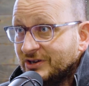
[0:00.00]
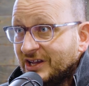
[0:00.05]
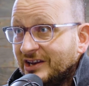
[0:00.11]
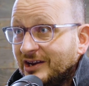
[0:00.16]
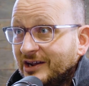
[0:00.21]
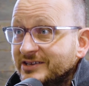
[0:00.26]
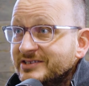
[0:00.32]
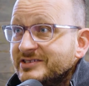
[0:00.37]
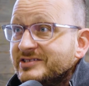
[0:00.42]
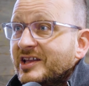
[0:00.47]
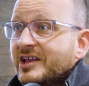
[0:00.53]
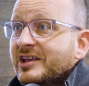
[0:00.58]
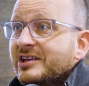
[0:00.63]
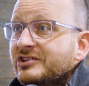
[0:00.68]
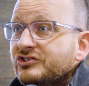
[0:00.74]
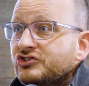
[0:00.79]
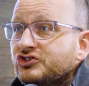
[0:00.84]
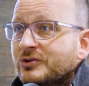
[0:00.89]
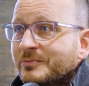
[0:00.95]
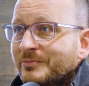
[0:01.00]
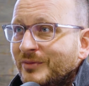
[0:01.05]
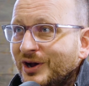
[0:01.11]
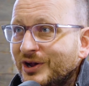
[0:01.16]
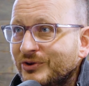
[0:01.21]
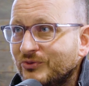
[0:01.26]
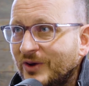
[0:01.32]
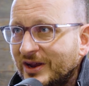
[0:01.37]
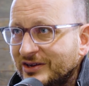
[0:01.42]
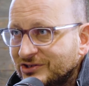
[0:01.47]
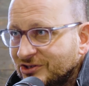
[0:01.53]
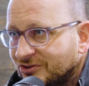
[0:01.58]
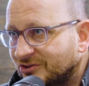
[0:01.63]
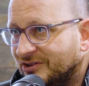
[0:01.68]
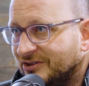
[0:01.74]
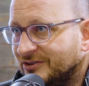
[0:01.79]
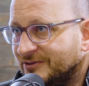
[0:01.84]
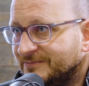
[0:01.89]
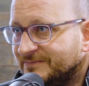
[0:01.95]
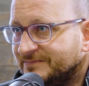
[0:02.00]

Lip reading: can I stage my rental?